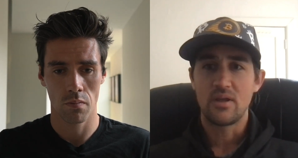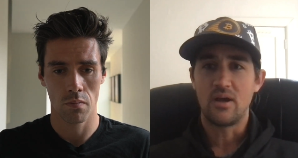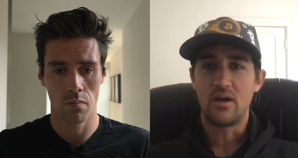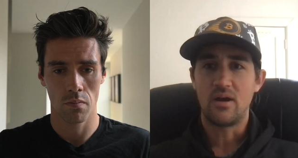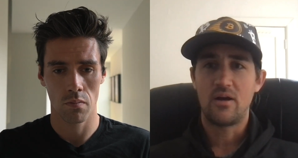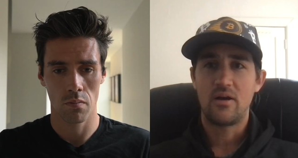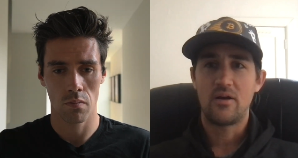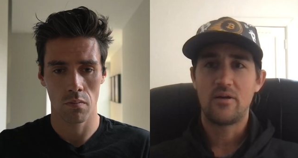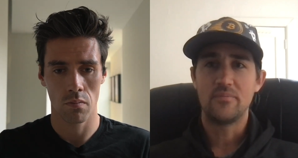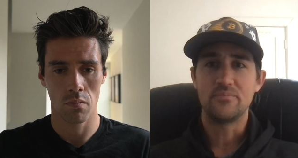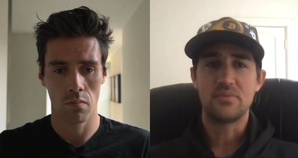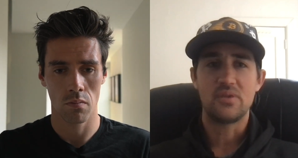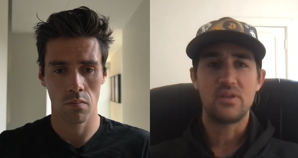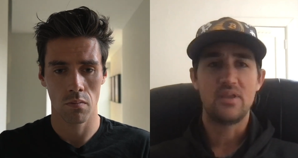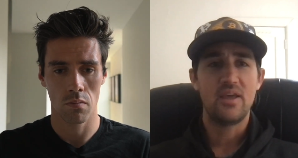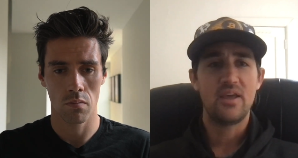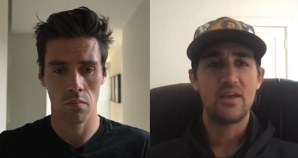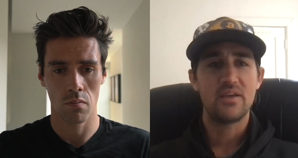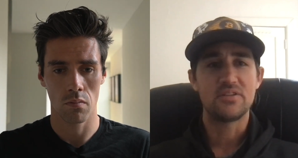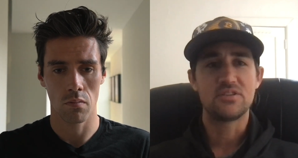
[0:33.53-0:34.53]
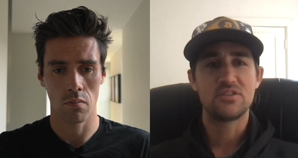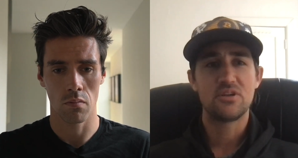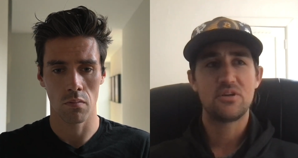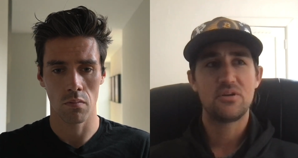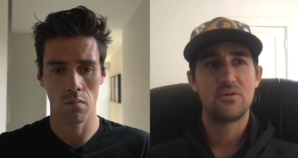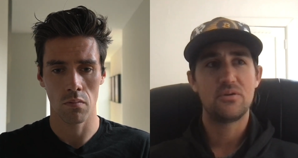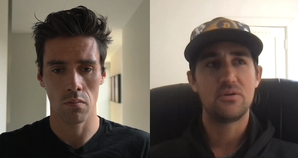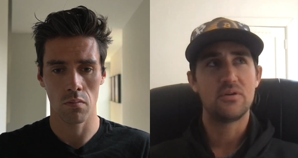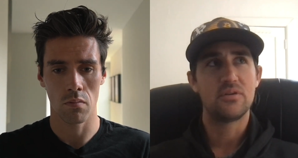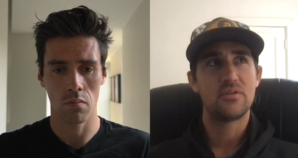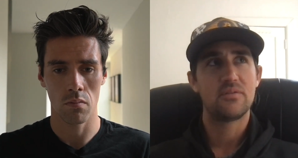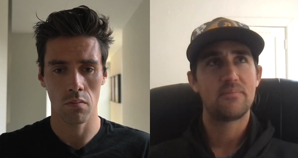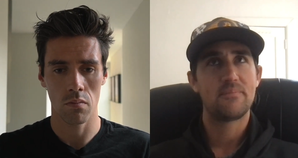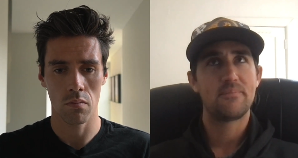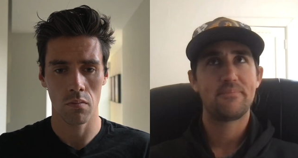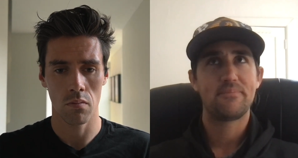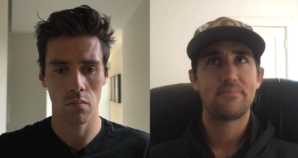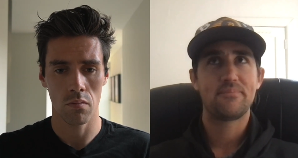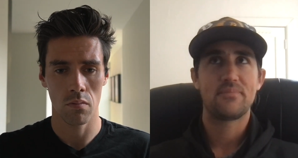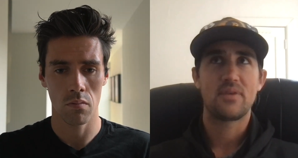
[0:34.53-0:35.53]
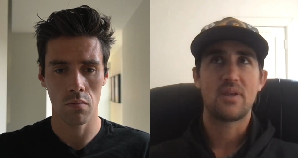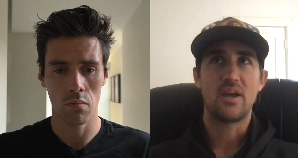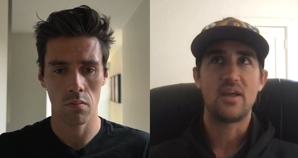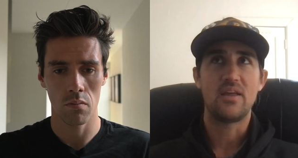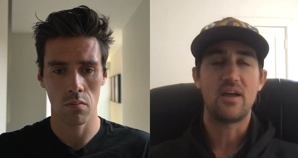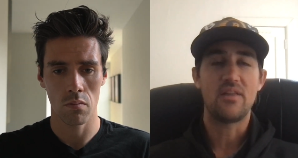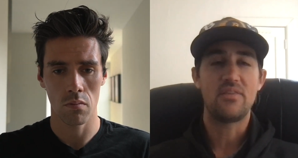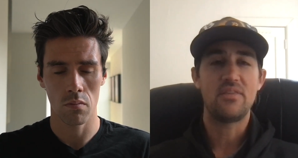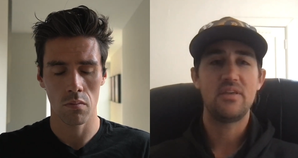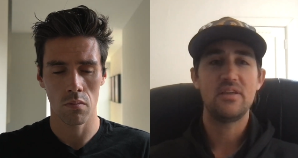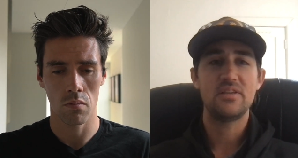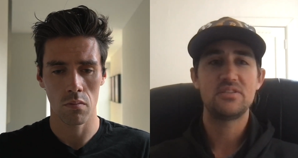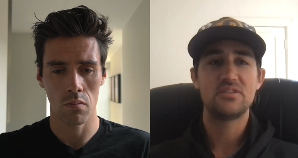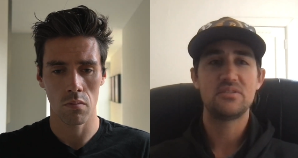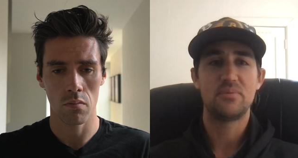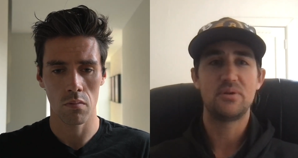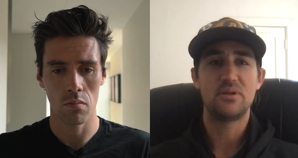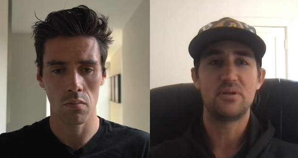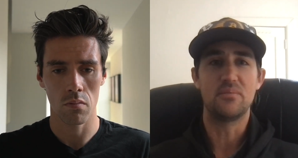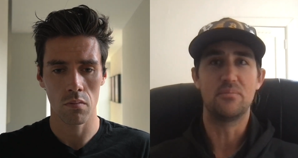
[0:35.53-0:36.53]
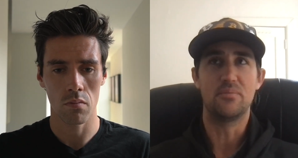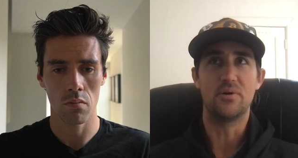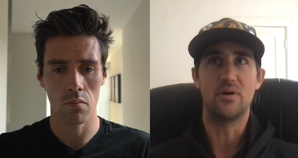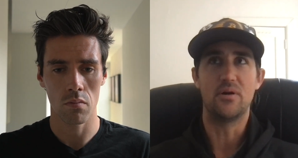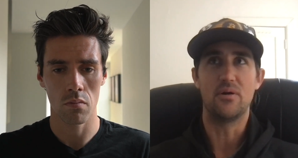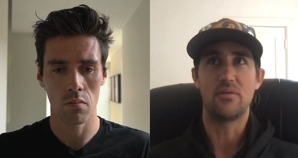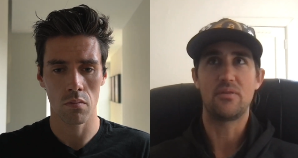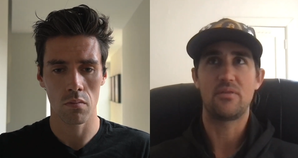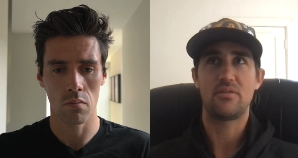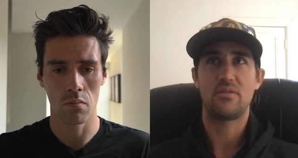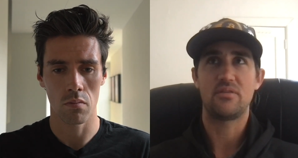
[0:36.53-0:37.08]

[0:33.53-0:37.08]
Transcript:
Speaker 1: Um, yeah, so I think it's a bit of both.